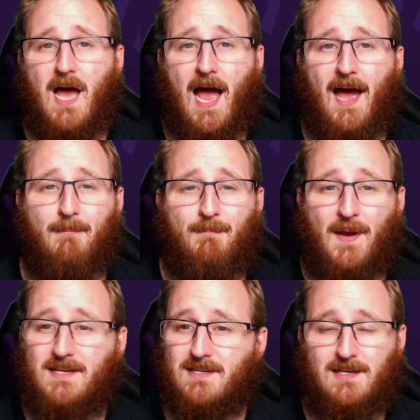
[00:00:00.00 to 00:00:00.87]
and
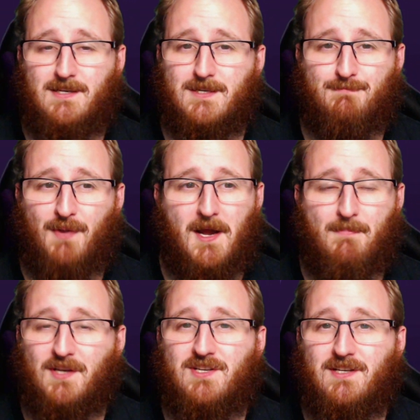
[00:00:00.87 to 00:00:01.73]
basically just buy a
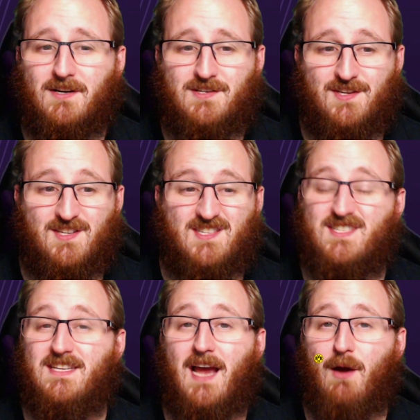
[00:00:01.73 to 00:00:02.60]
bunch of youngsters and see how